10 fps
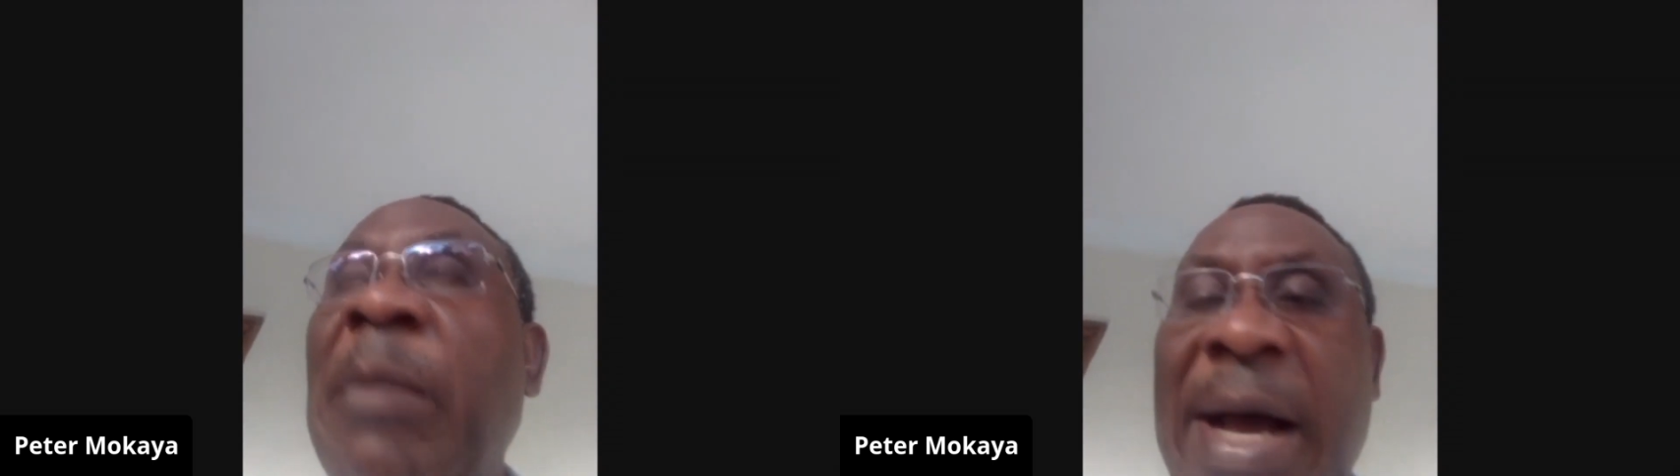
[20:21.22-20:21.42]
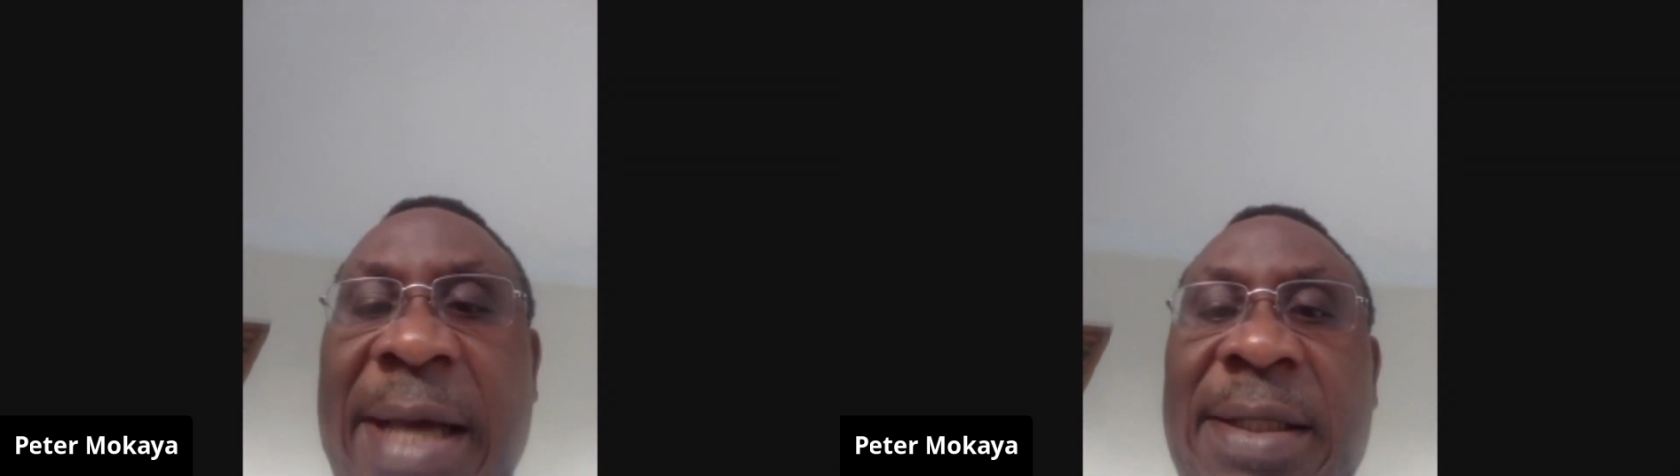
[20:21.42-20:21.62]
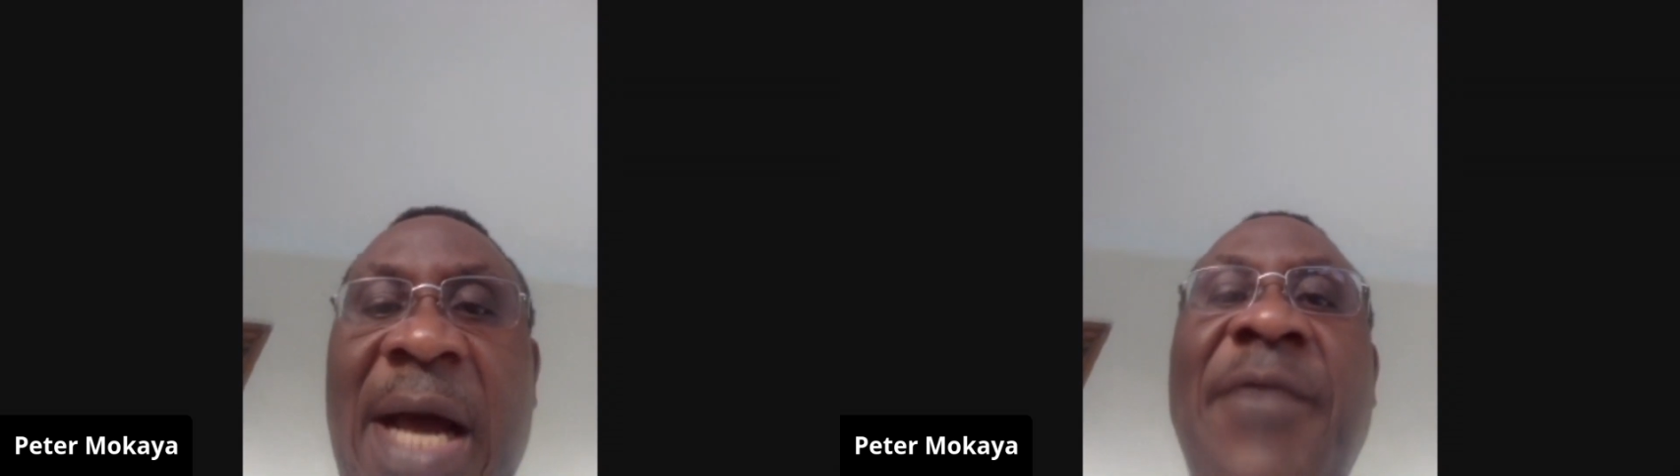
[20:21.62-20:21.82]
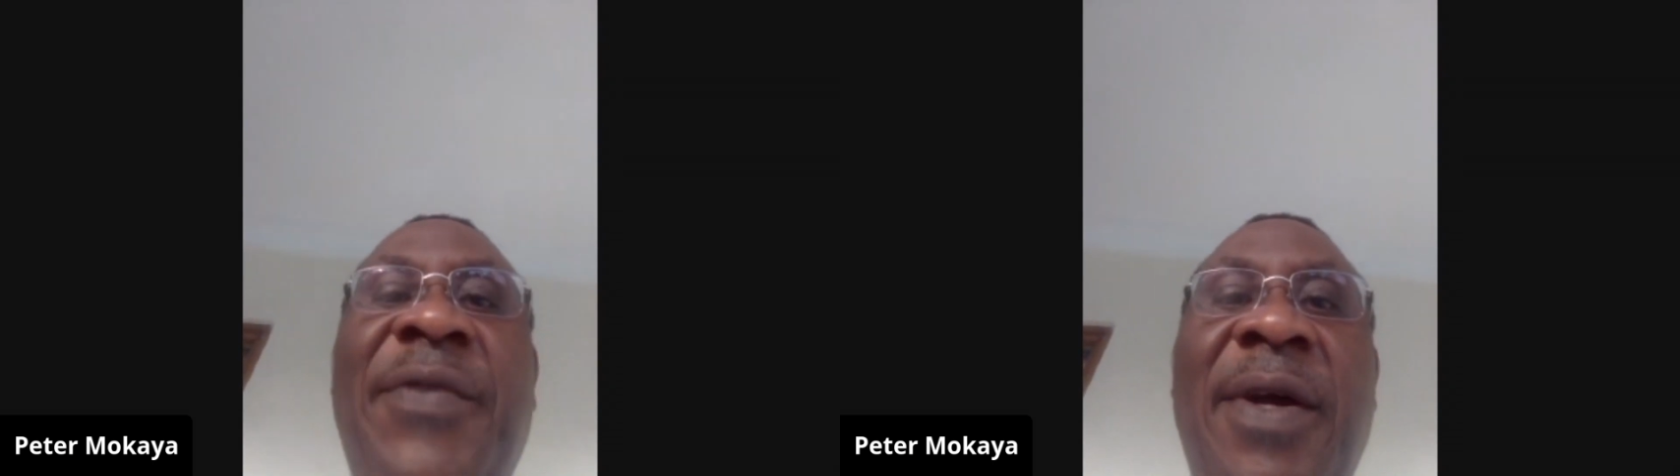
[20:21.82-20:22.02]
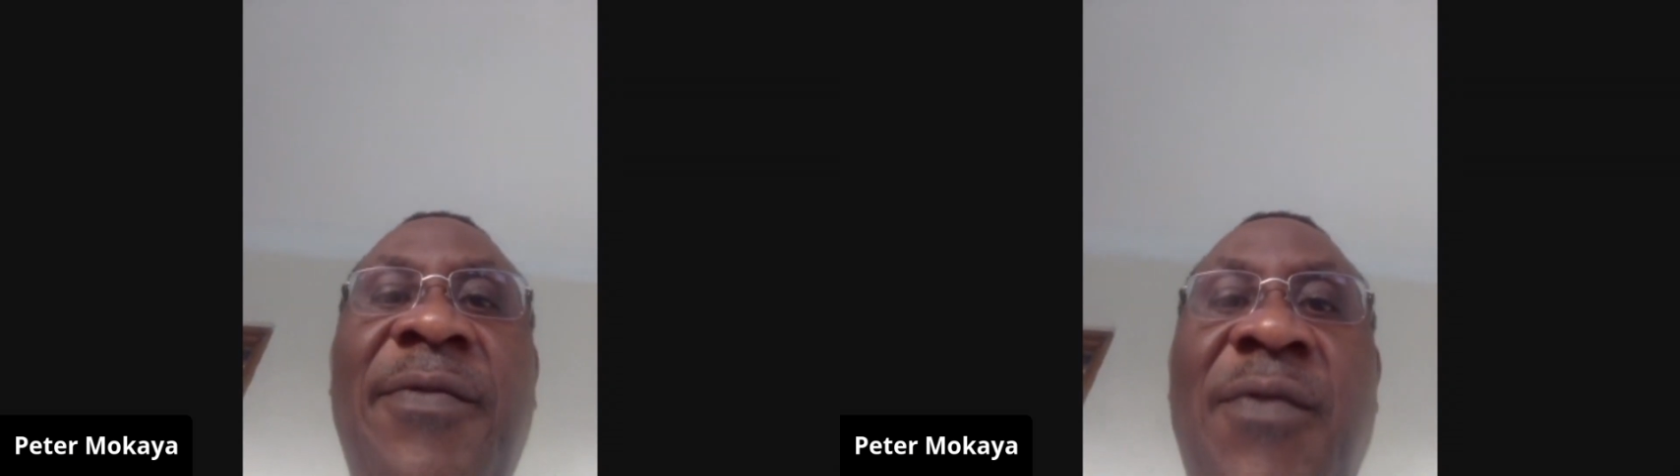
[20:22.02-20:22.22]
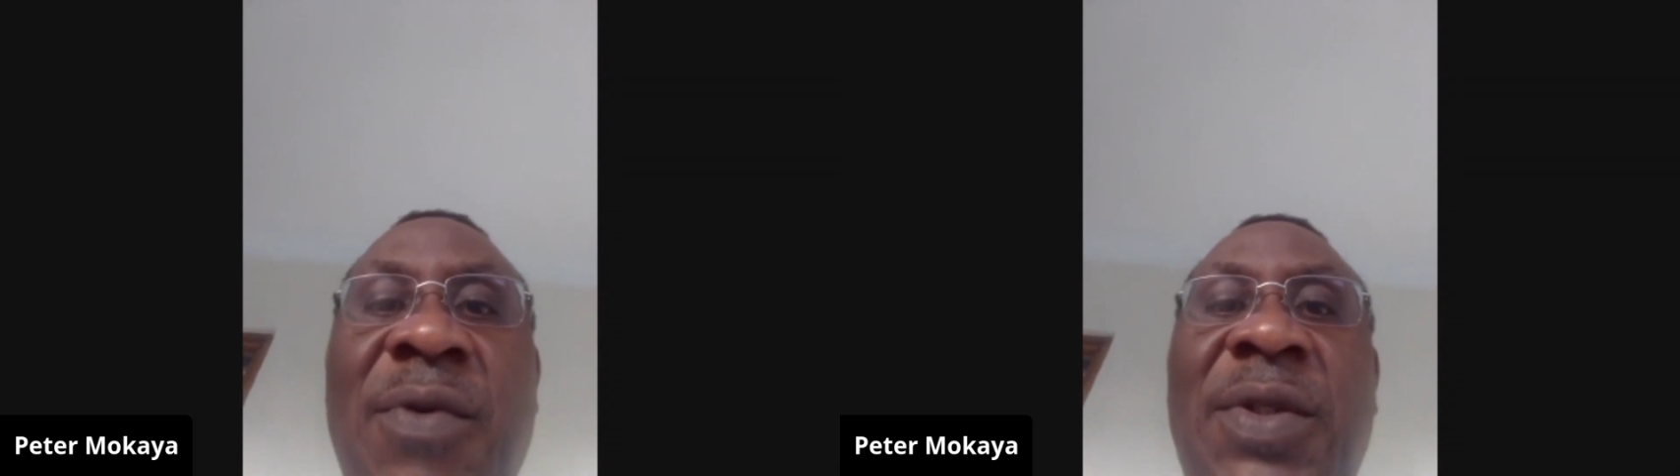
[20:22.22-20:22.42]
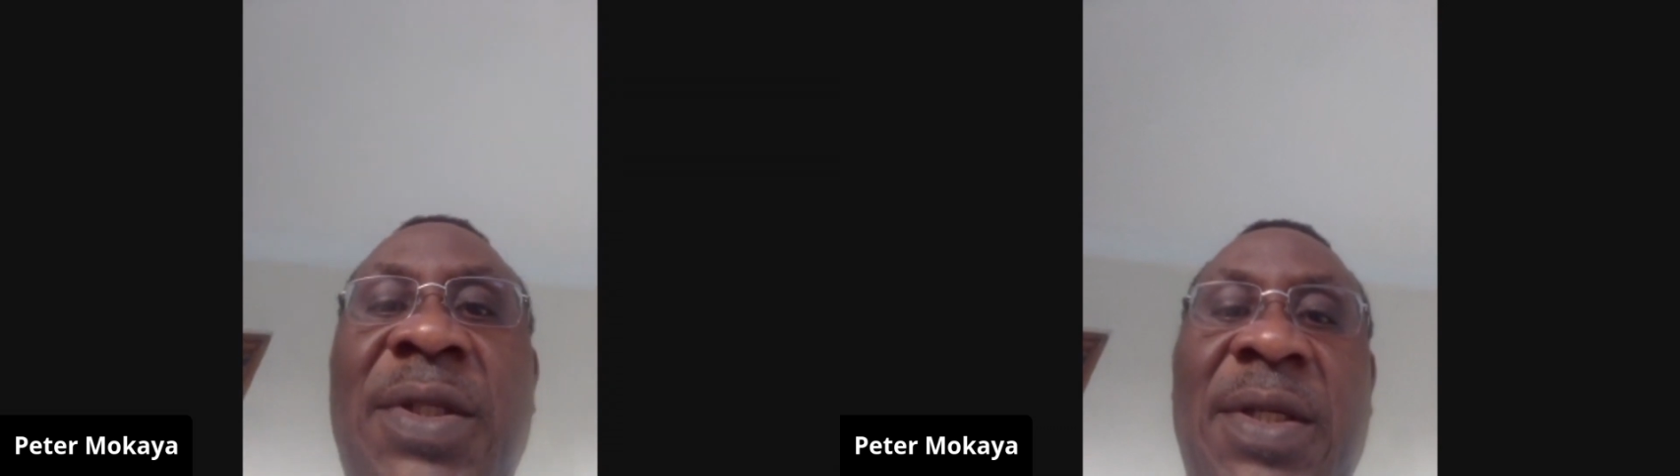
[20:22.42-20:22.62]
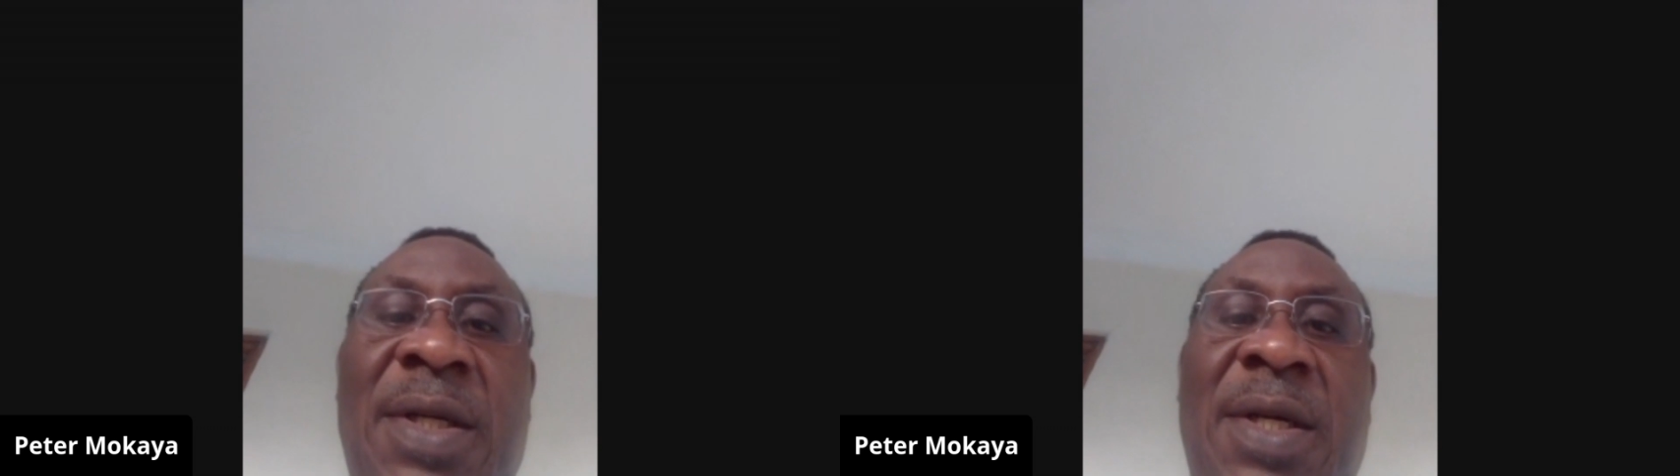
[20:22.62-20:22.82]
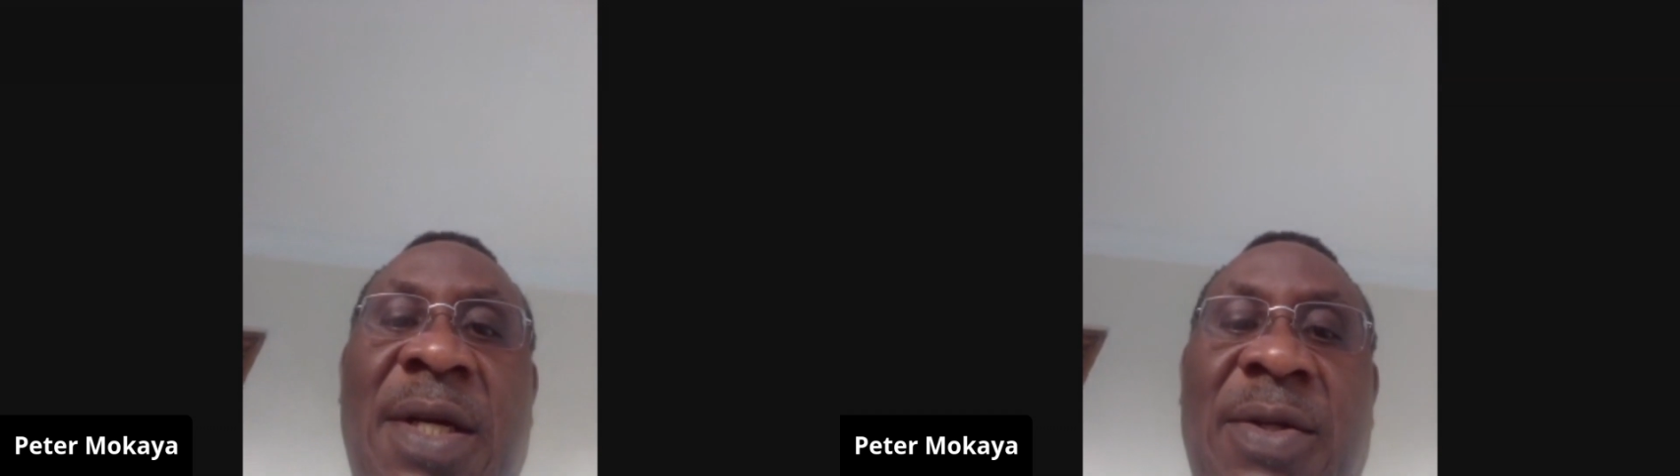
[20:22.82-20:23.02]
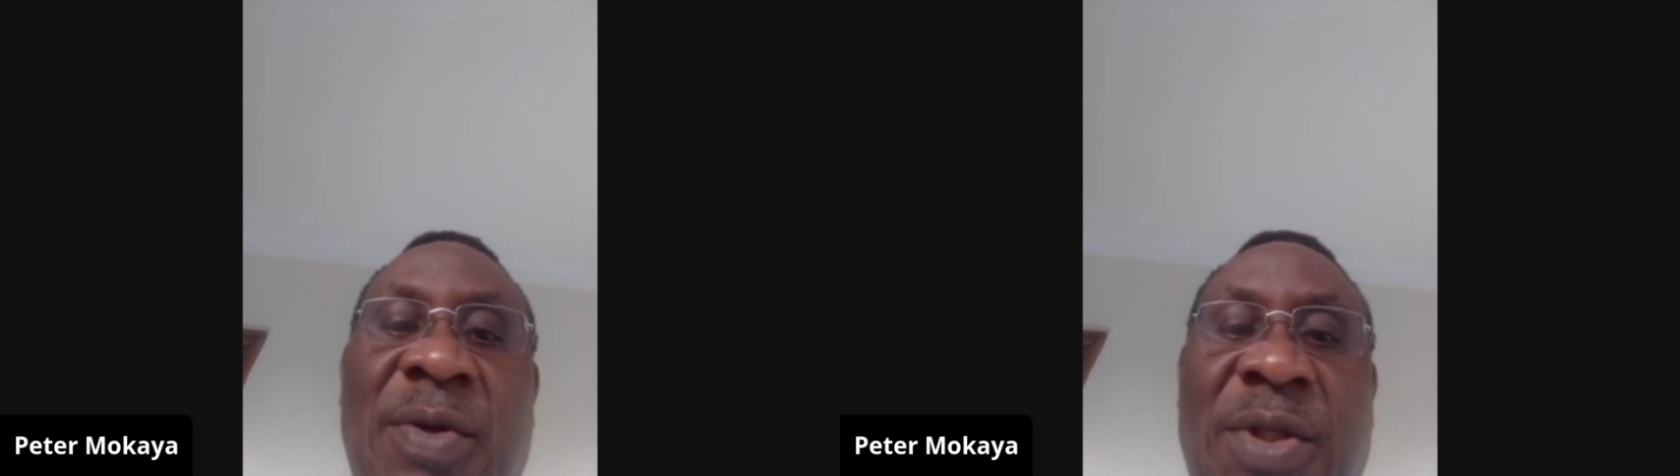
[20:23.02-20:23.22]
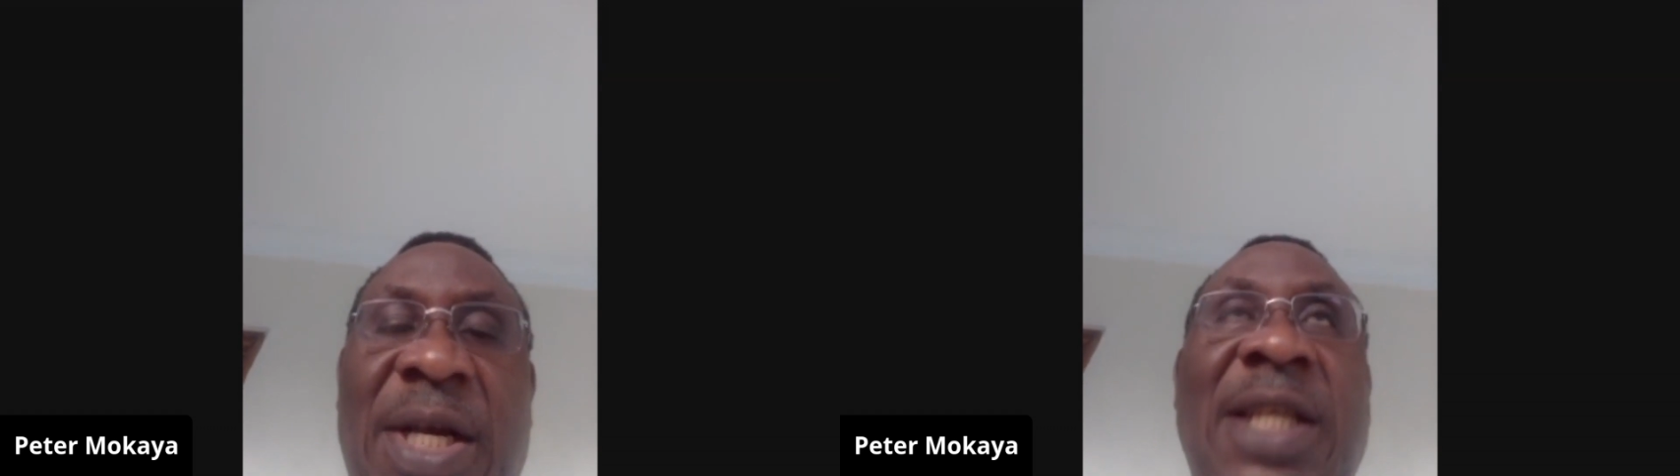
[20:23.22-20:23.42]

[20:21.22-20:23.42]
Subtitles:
market African foods, not